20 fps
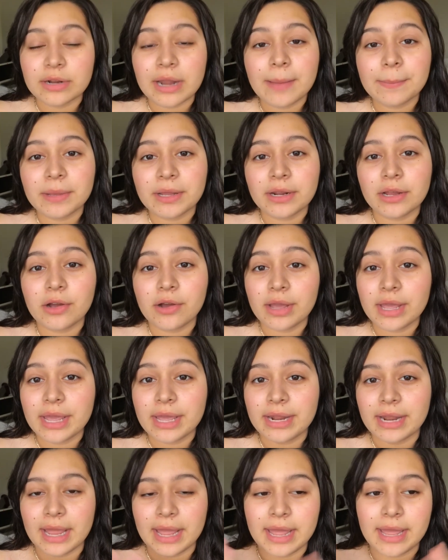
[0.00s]
now I'm gonna go
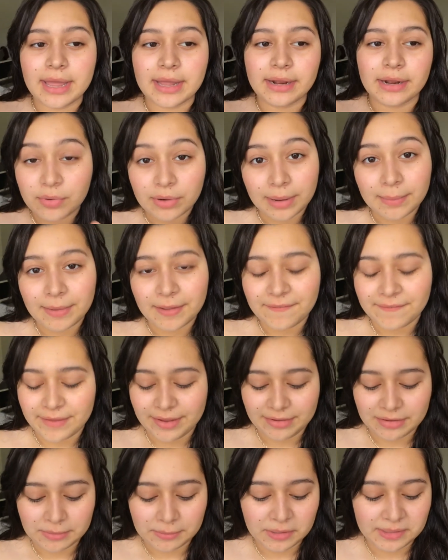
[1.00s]
ahead and prime my
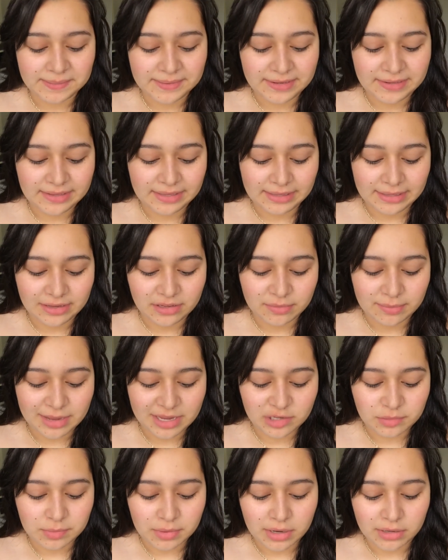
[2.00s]
face. I'm gonna be using the
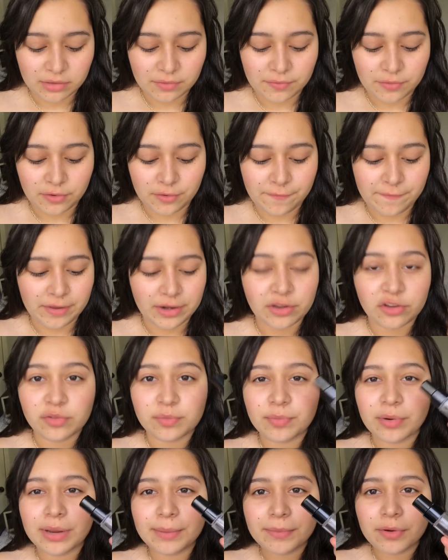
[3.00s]
Smashbox Photo Finish
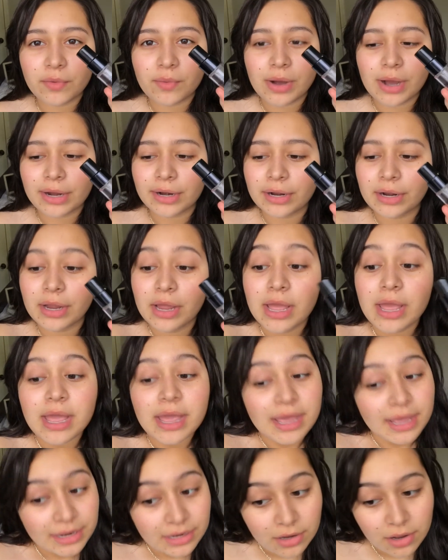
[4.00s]
Primer Water
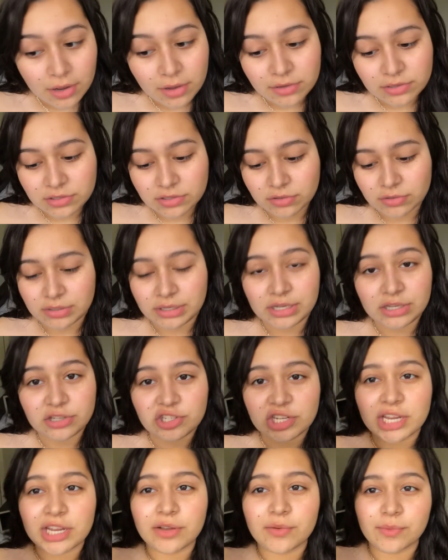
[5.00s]
and also the
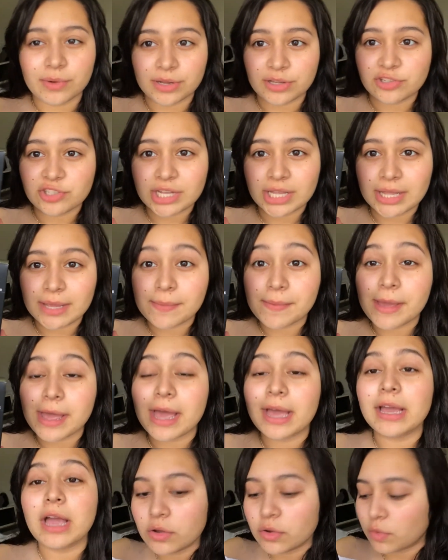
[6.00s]
J1 Jelly
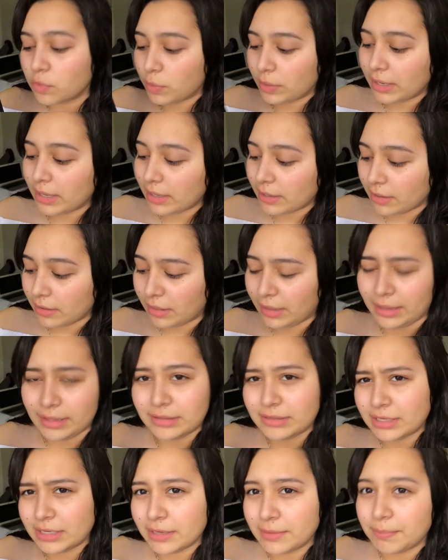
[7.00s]
Pack. Quick like
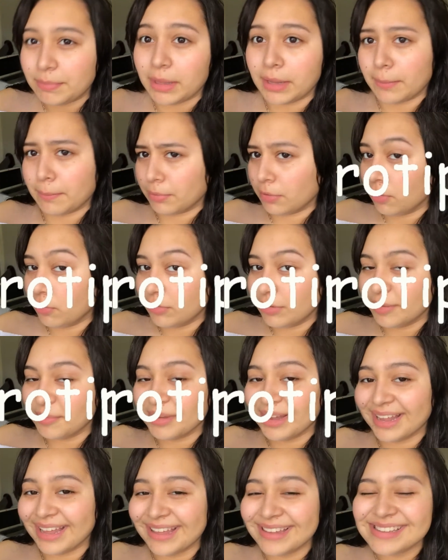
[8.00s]
tip, like pro tip
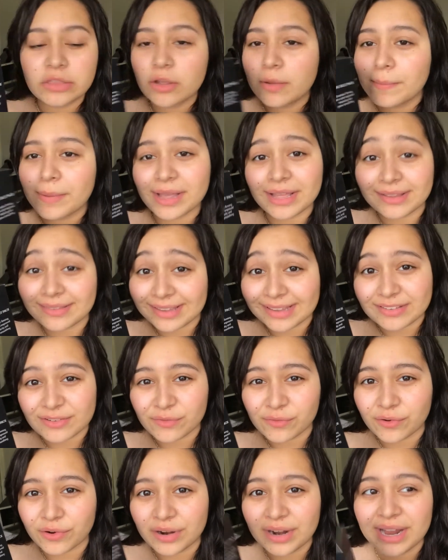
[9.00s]
I guess. Don't buy this at
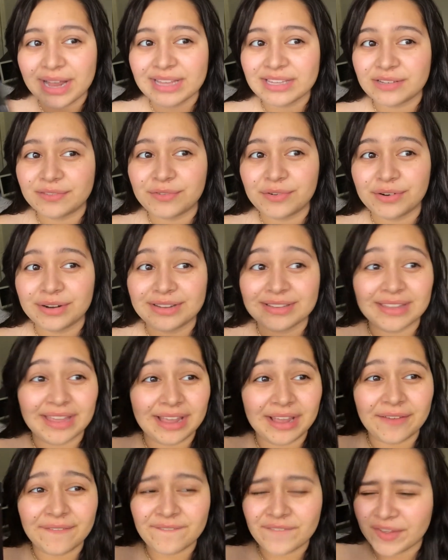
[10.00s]
Sephora. At Sephora it's
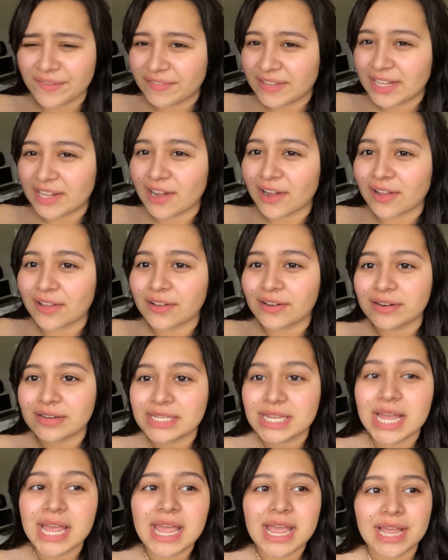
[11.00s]
like
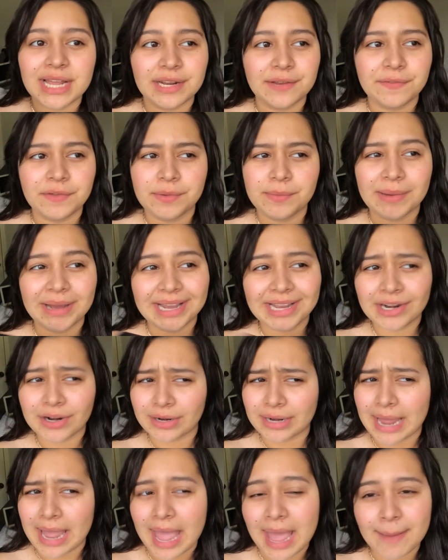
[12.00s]
$50, and if you buy it on
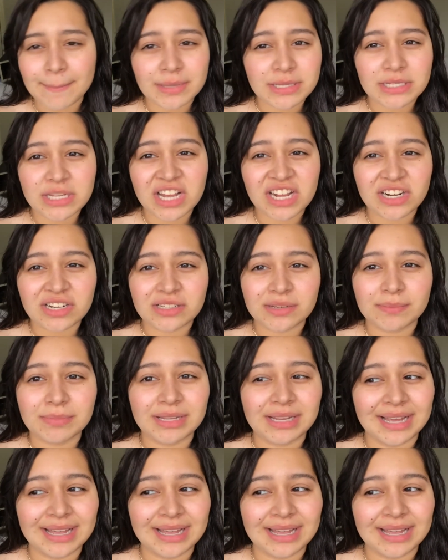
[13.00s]
Amazon or something,